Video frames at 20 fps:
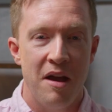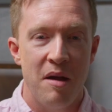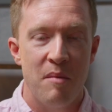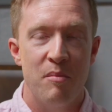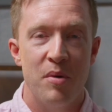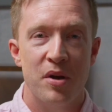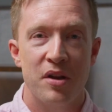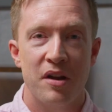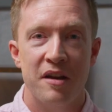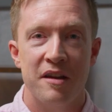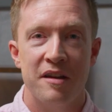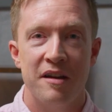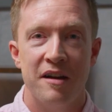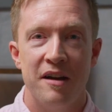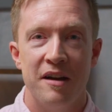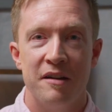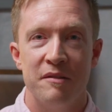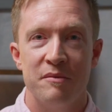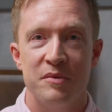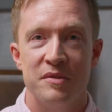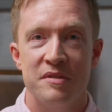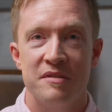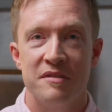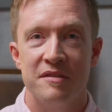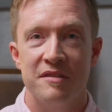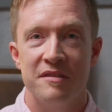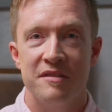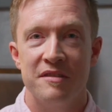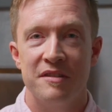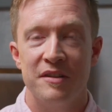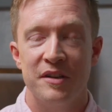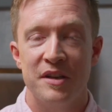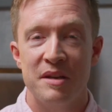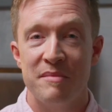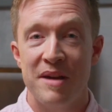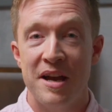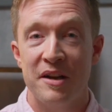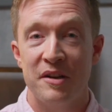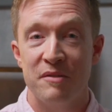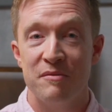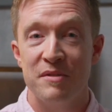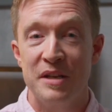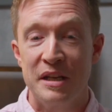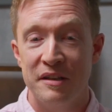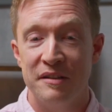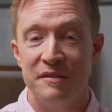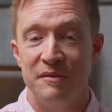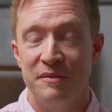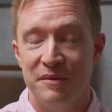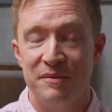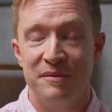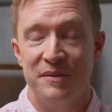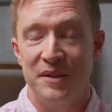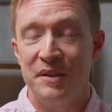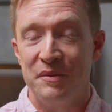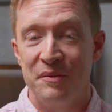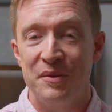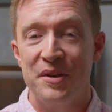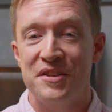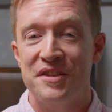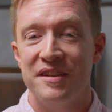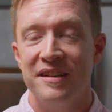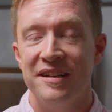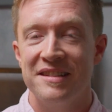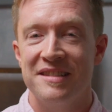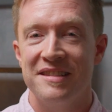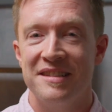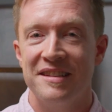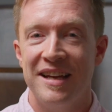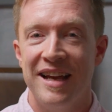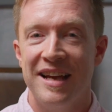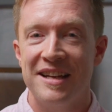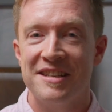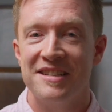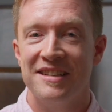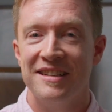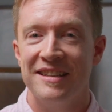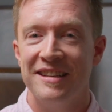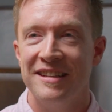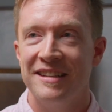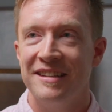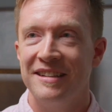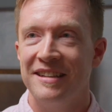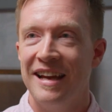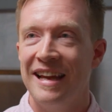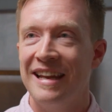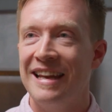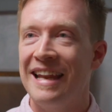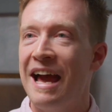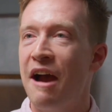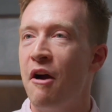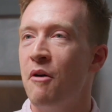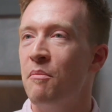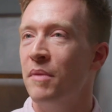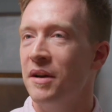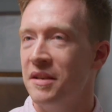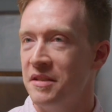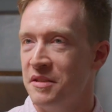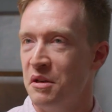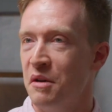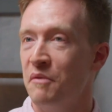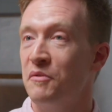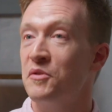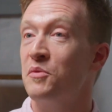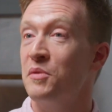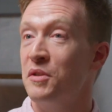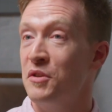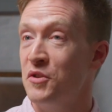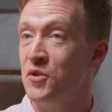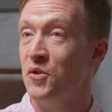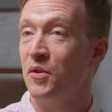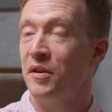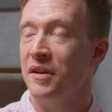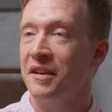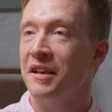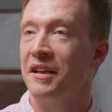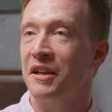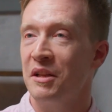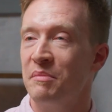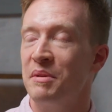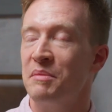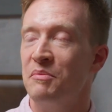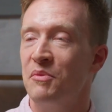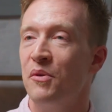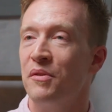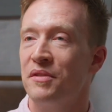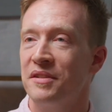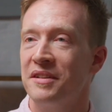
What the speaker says: But I would, looking back, I really kind of wish that I'd actually allowed myself to enjoy it a little bit more than